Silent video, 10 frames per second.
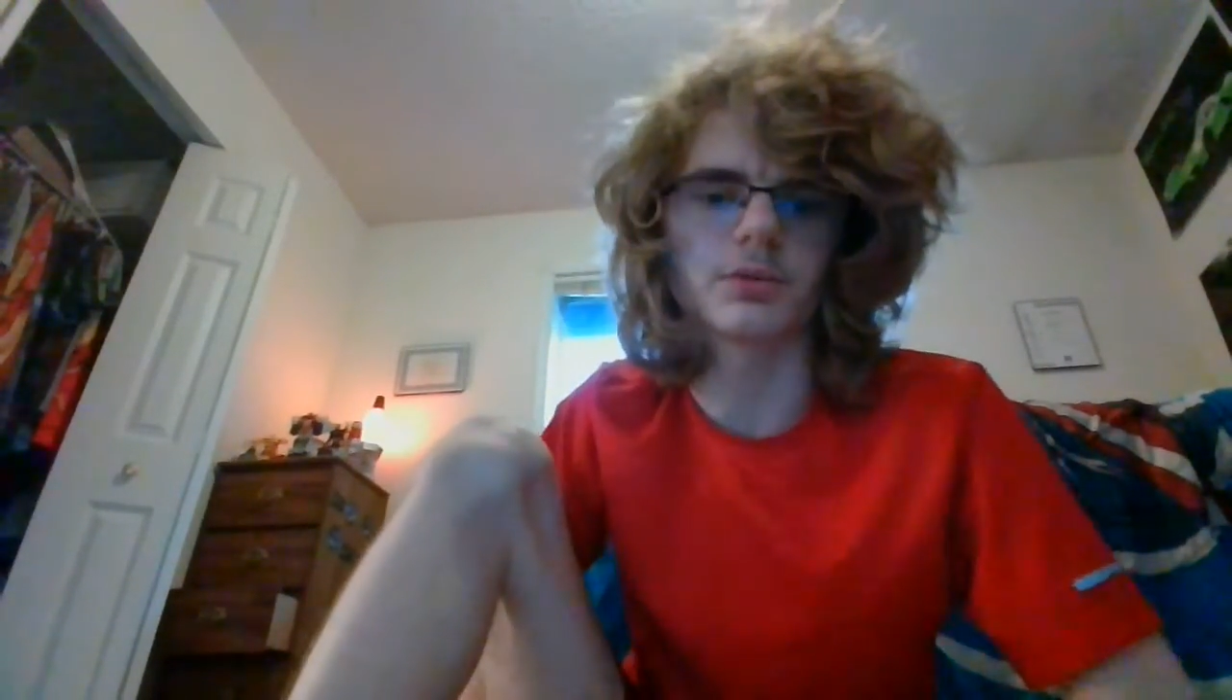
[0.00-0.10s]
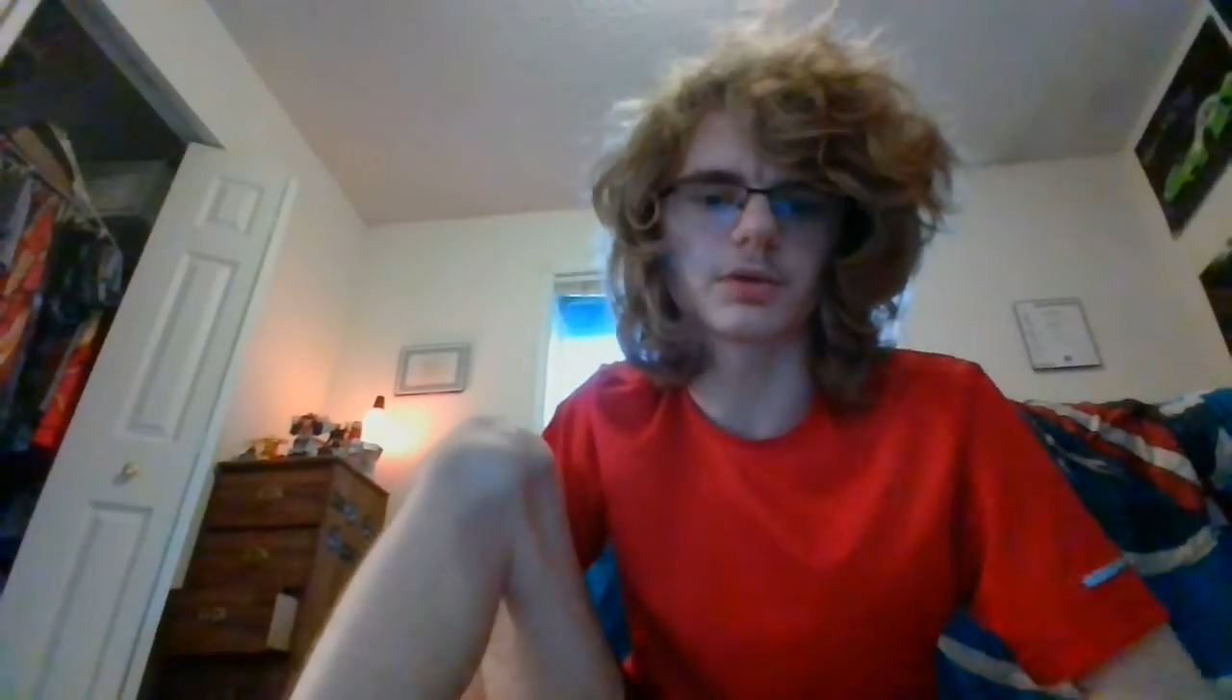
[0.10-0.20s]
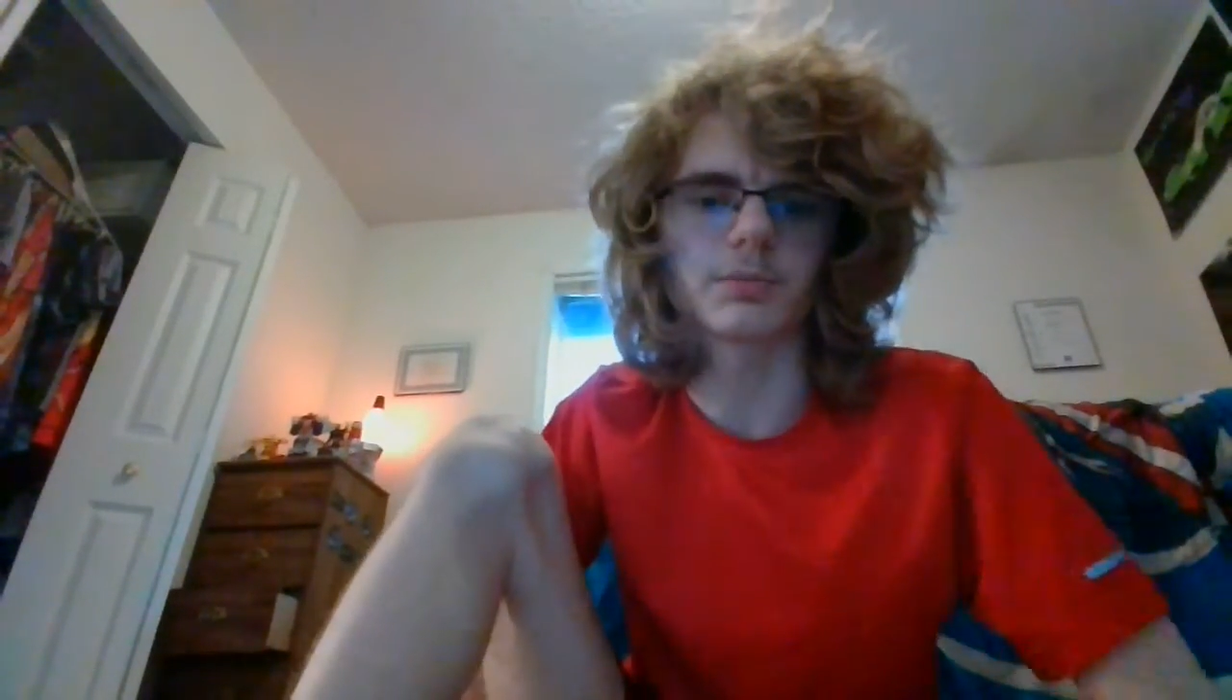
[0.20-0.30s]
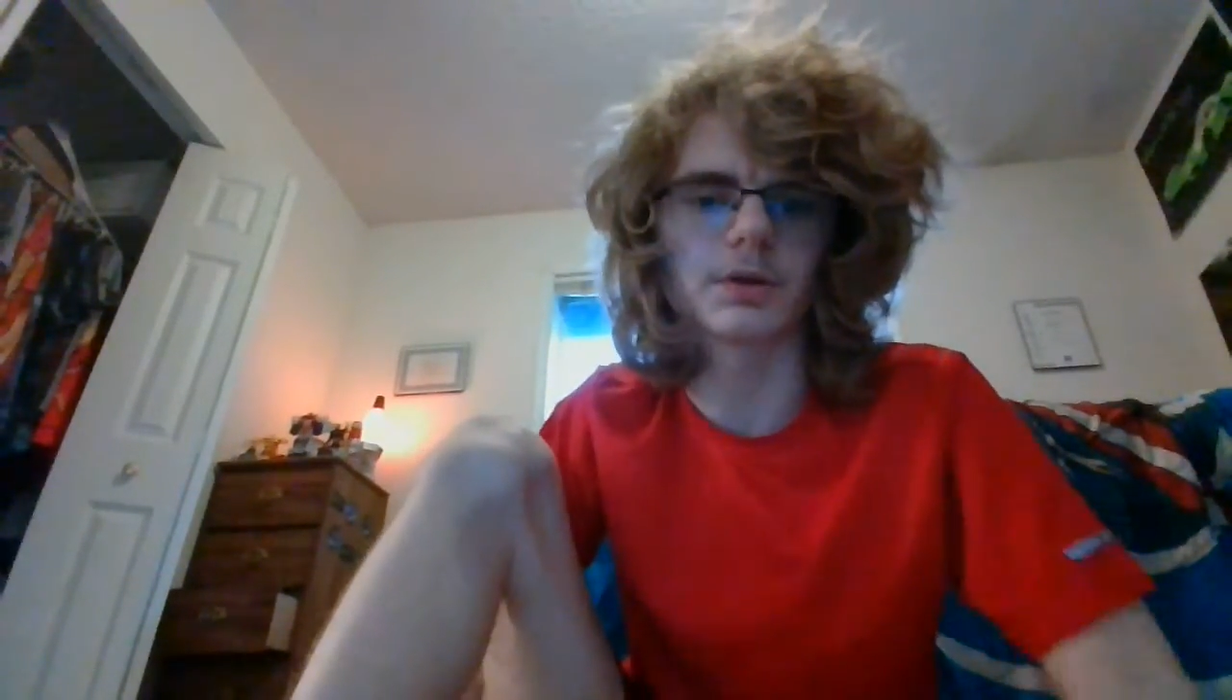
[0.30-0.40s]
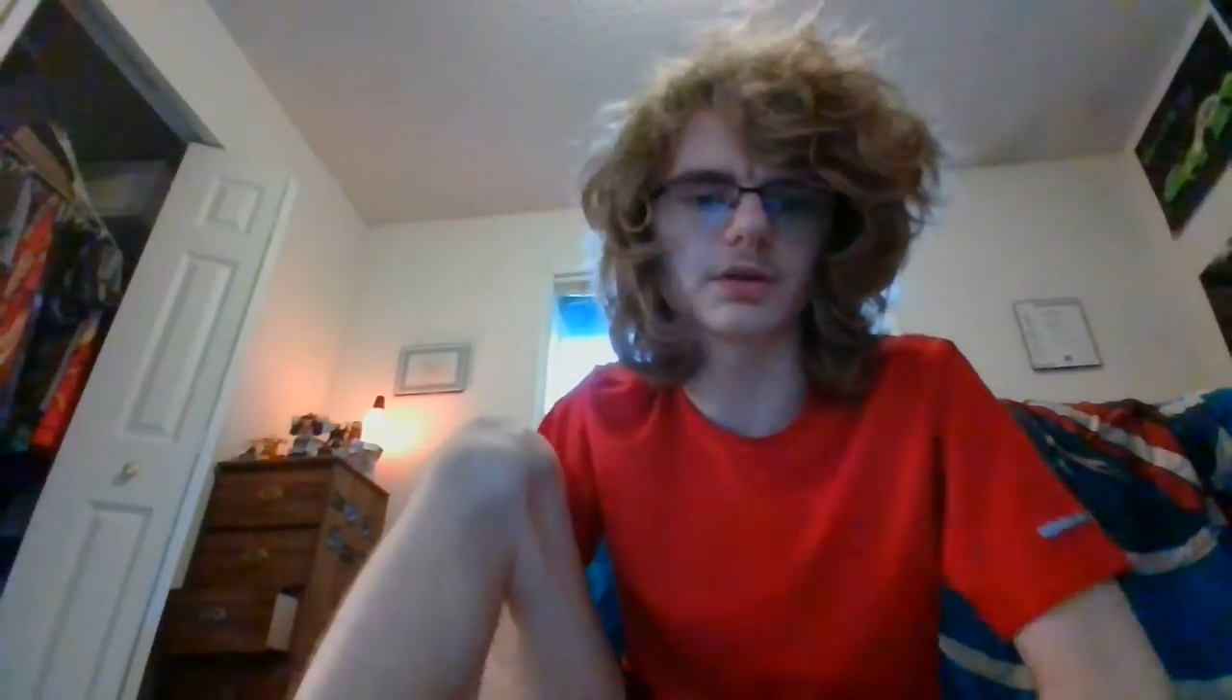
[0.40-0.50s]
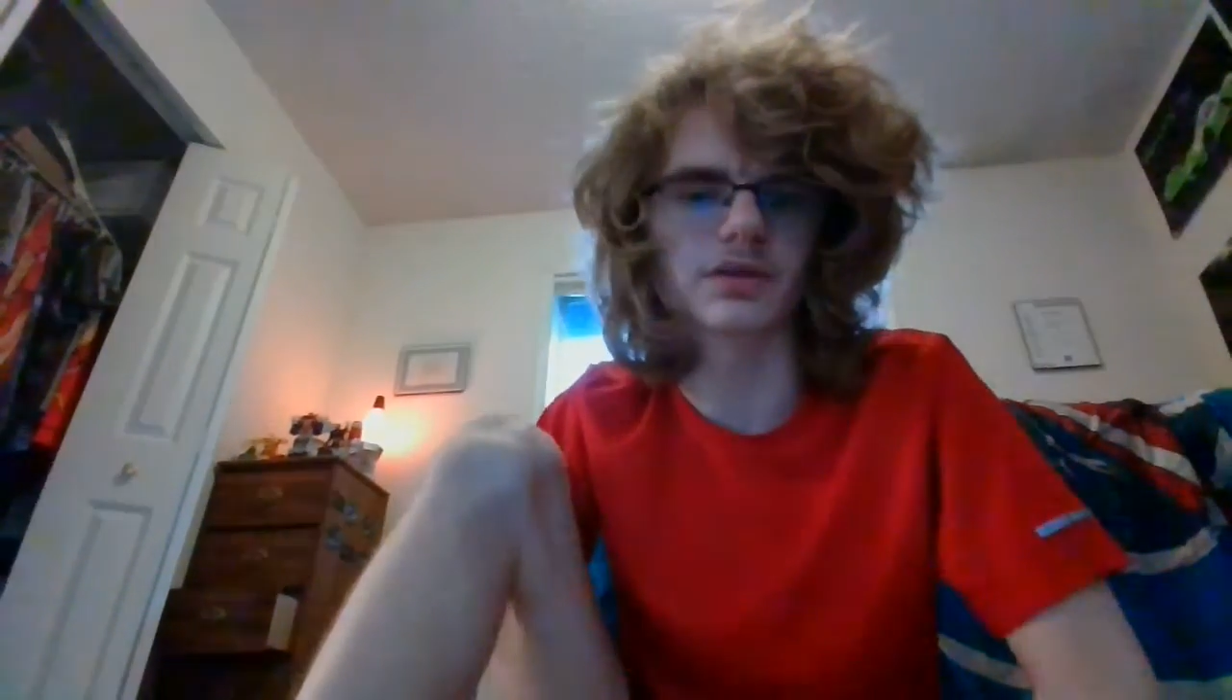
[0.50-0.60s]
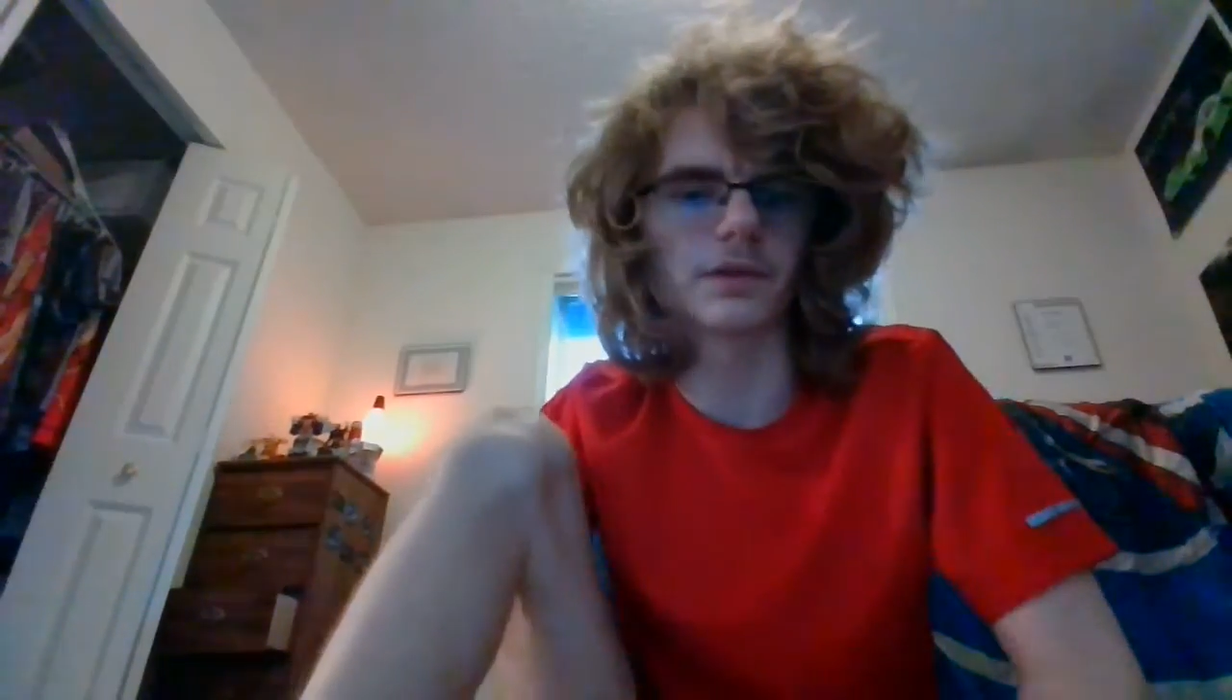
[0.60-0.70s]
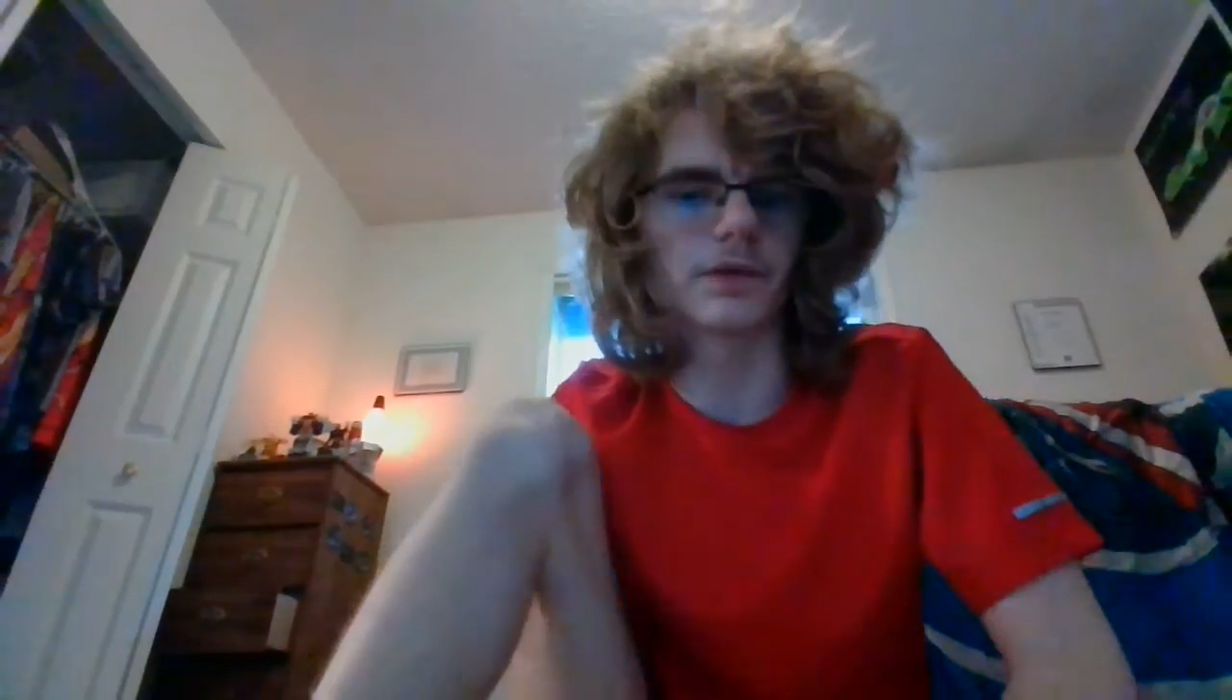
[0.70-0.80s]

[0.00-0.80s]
with me and stuff